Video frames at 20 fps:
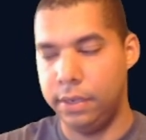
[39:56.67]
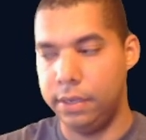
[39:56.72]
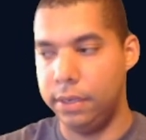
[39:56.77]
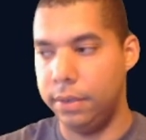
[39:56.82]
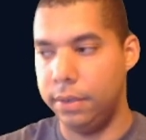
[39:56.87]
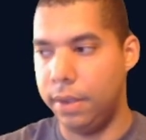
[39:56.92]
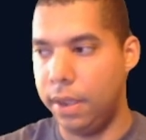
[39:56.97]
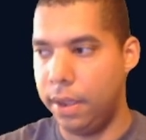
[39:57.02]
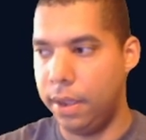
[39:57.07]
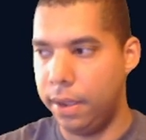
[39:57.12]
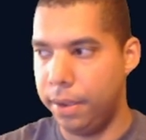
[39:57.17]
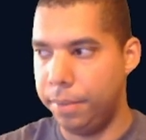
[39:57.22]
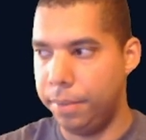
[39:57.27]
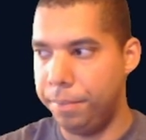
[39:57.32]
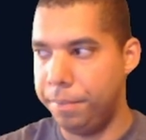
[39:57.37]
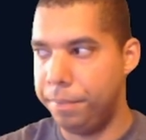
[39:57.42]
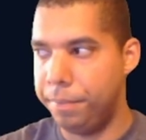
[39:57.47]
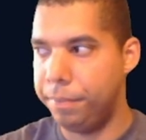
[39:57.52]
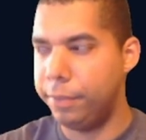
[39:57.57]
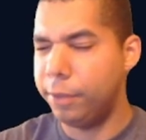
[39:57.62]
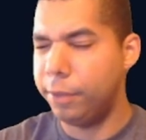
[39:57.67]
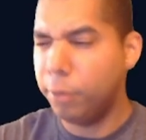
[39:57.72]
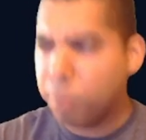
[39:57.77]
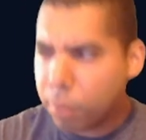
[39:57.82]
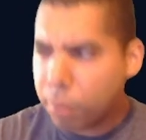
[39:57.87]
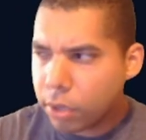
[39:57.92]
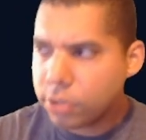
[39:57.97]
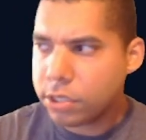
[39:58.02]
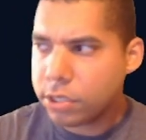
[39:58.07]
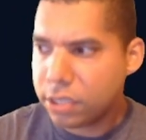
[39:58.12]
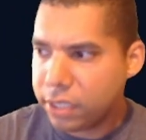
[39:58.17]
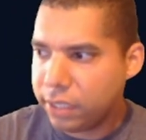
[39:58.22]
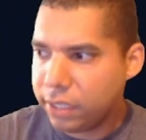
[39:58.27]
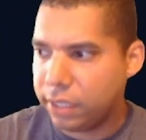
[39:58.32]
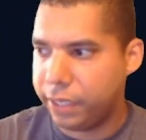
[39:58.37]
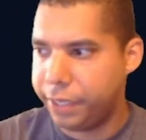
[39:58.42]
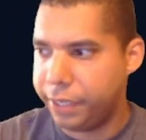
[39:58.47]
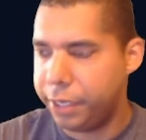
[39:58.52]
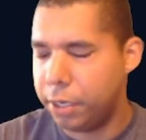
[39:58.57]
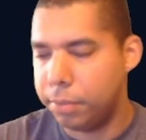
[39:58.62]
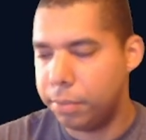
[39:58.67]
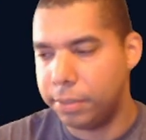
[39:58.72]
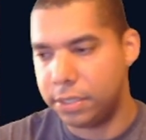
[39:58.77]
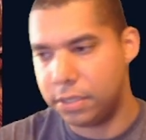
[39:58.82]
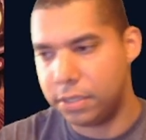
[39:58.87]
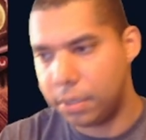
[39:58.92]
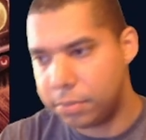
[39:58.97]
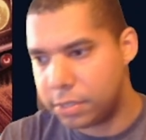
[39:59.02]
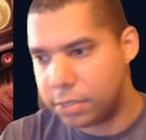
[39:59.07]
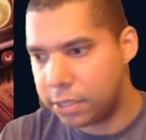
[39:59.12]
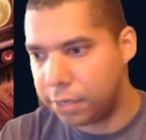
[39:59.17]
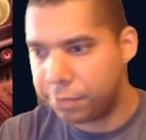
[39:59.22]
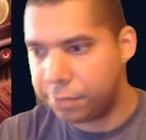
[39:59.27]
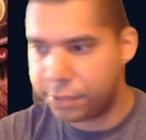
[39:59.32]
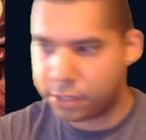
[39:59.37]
They're mostly linear, but some stuff is